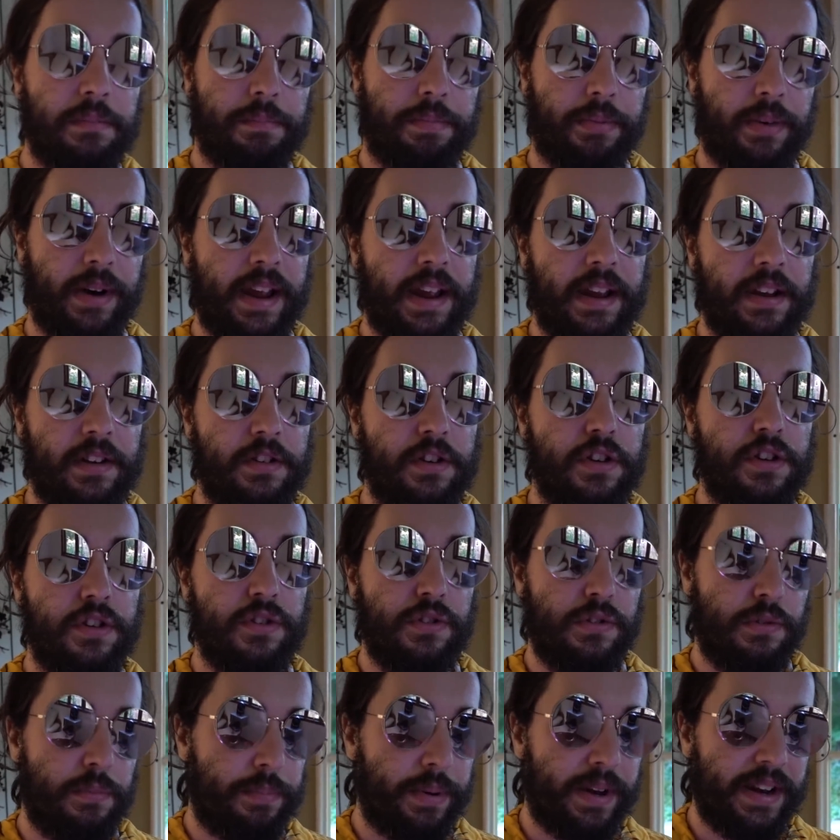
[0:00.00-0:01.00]
brand
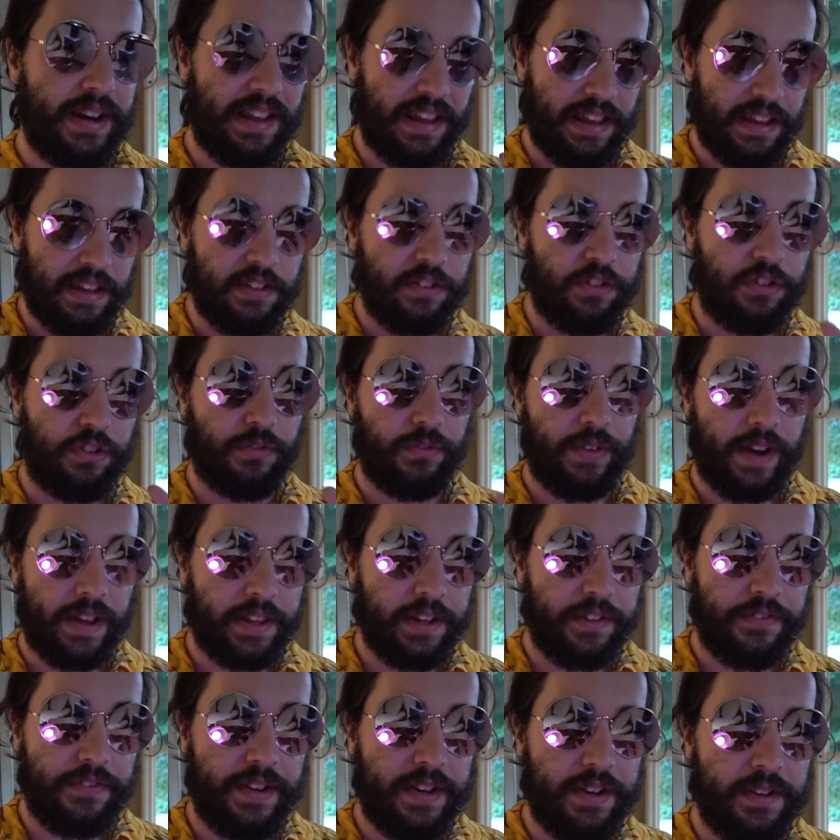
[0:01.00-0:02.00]
new but is
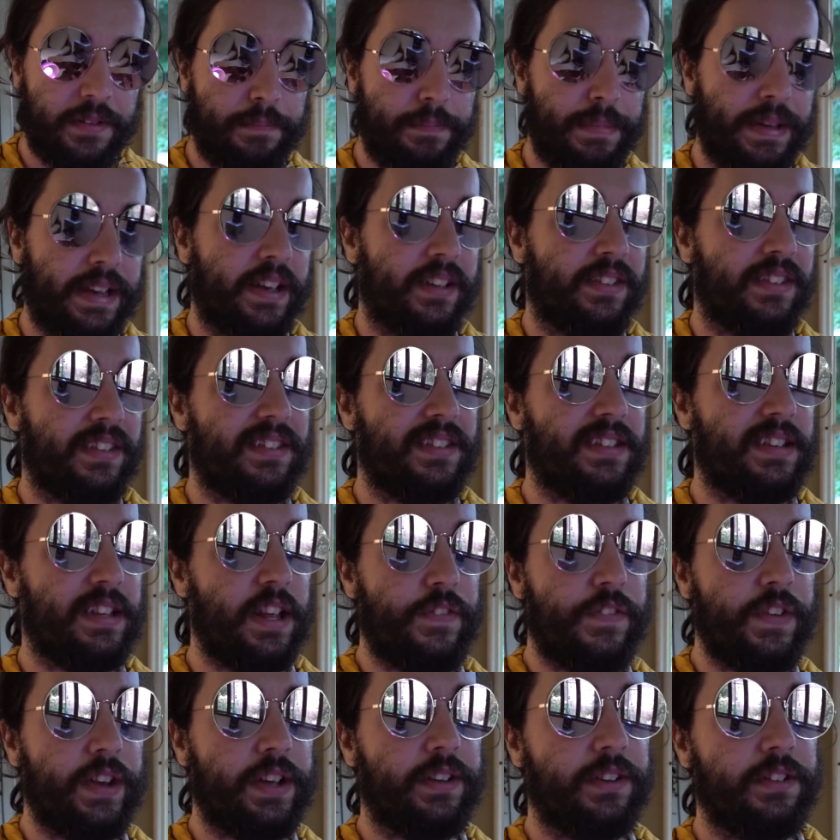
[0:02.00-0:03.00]
relevant, because it's
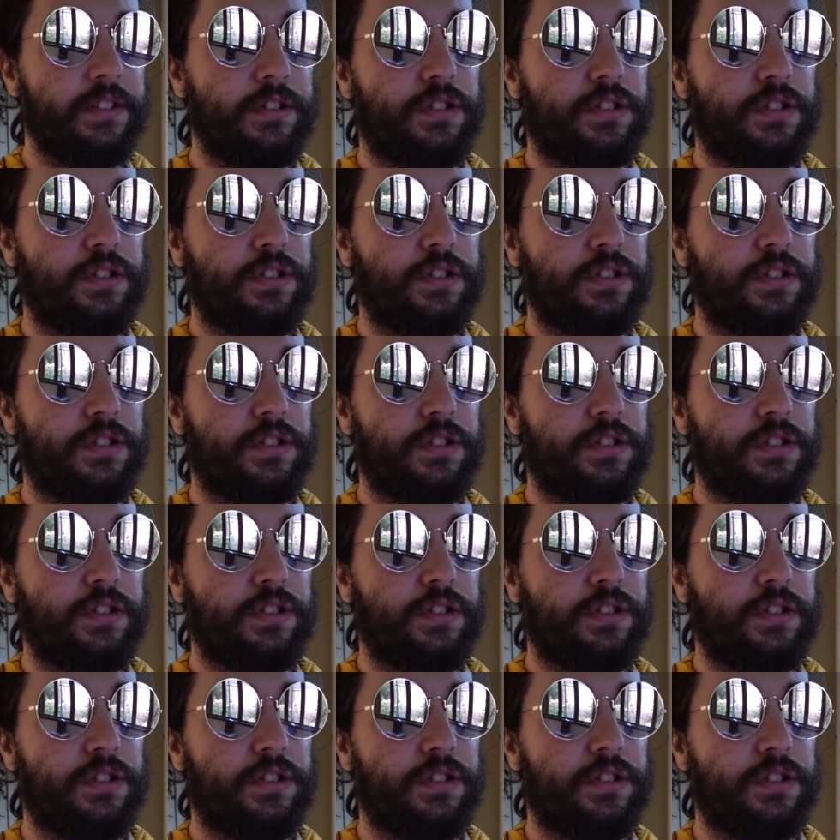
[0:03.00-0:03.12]
difficult